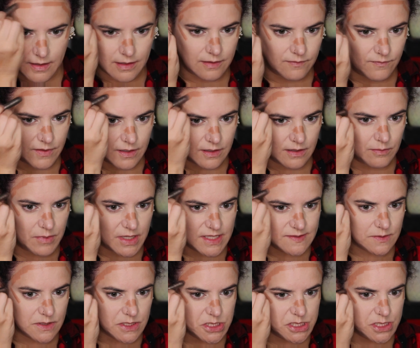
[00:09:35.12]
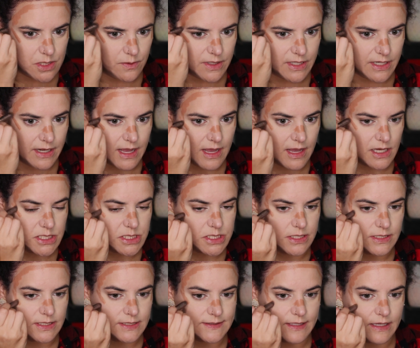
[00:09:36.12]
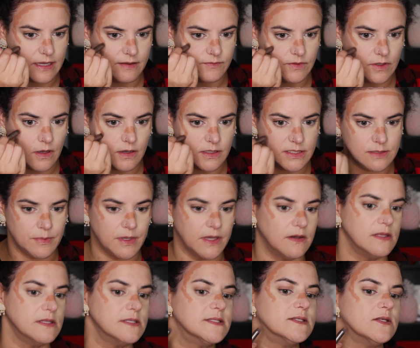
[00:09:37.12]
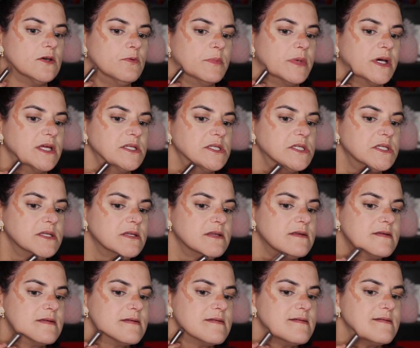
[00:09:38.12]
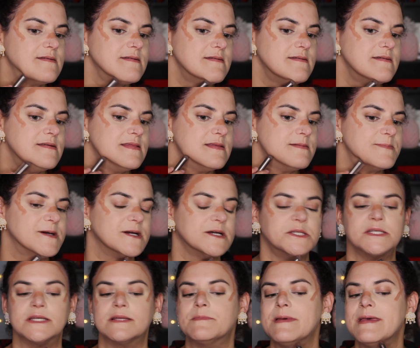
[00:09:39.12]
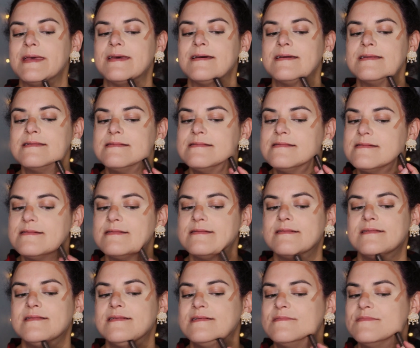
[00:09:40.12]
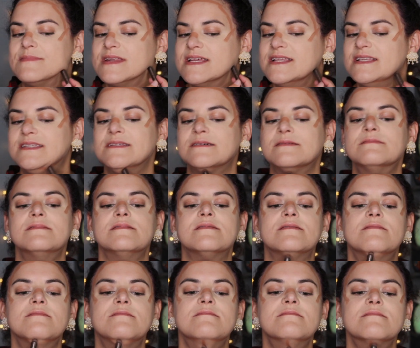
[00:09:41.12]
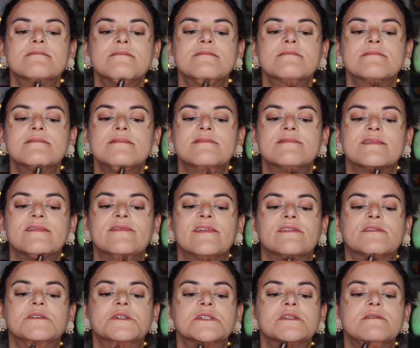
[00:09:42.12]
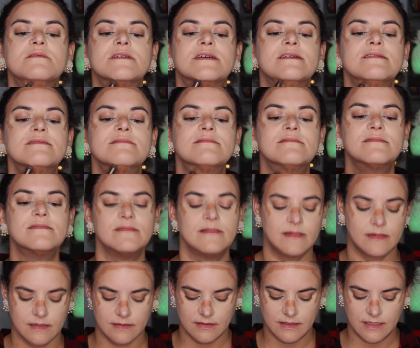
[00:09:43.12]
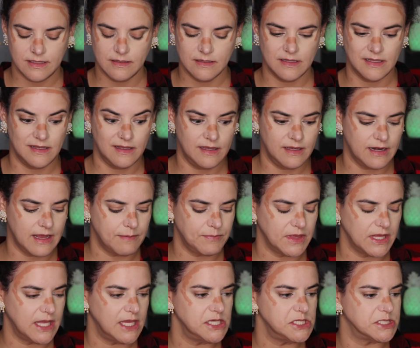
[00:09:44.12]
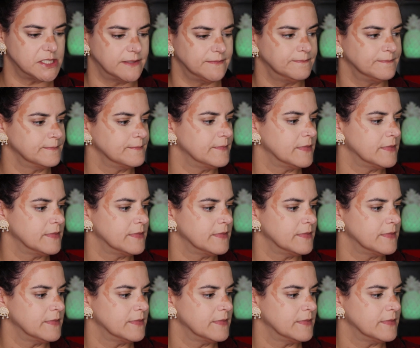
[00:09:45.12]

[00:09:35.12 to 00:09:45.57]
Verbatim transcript: And I figured I may as well show it in action because I have talked about it so much in the Project Pan, but I don't know if I've ever shown it in application.